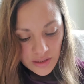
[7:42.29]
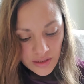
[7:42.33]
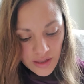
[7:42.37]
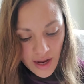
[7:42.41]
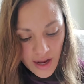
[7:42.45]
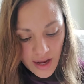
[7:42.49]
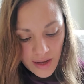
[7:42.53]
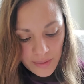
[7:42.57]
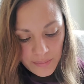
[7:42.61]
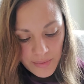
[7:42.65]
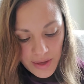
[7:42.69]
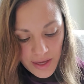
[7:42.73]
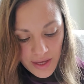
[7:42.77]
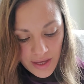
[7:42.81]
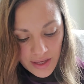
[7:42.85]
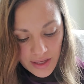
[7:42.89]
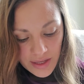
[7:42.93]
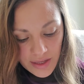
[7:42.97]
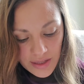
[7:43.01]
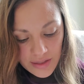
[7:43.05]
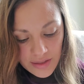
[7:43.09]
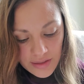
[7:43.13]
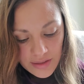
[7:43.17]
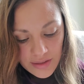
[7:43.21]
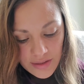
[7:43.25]
I
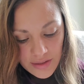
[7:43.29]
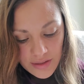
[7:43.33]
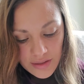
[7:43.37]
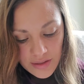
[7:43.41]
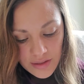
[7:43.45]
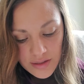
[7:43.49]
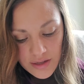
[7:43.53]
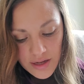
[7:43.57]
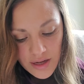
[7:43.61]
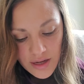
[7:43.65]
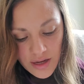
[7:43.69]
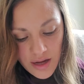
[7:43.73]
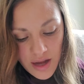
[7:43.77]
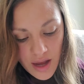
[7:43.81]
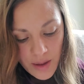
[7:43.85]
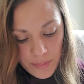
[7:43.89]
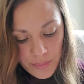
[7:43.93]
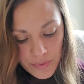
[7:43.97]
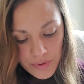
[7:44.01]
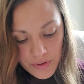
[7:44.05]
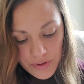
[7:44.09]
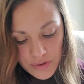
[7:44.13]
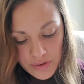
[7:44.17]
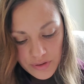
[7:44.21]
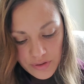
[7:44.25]
made a
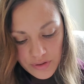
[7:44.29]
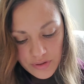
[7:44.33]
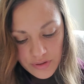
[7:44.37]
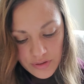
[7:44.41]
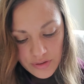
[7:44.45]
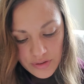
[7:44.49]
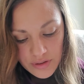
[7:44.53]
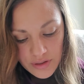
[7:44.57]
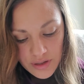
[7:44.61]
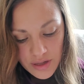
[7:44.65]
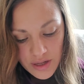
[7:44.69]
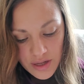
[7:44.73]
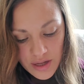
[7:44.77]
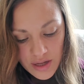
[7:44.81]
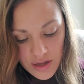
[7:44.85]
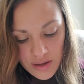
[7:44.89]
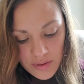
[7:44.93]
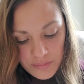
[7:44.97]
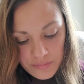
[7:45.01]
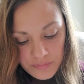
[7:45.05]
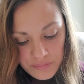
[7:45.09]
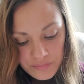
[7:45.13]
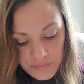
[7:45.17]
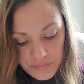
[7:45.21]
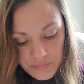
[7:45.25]
couple of